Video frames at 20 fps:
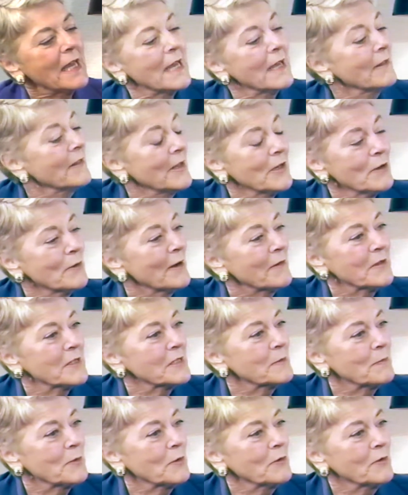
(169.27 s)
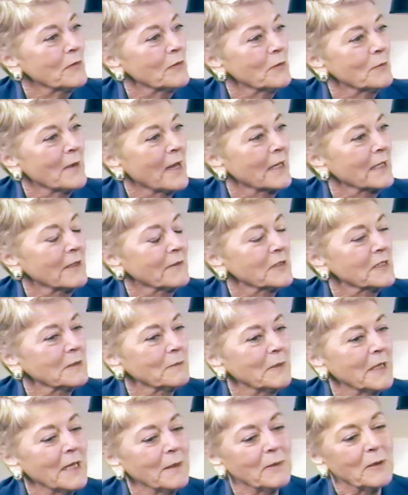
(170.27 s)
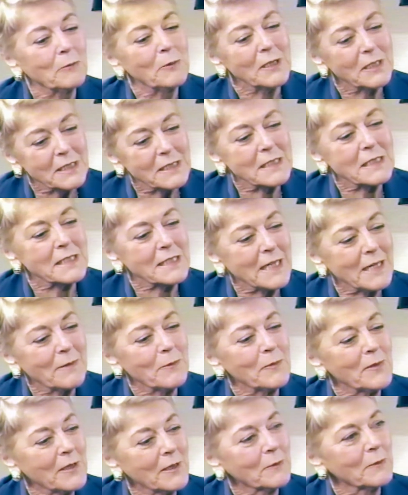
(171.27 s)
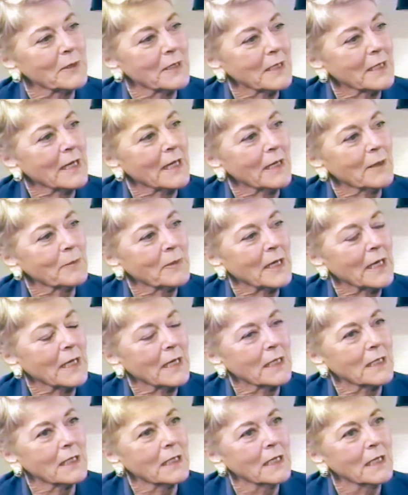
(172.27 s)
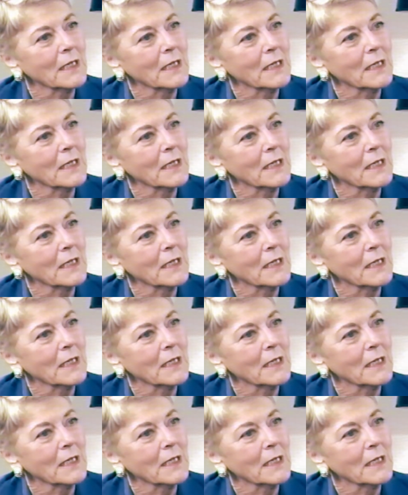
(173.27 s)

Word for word: and then you have this beautiful, magnificent baby. Well, it's the same thing with the campaign.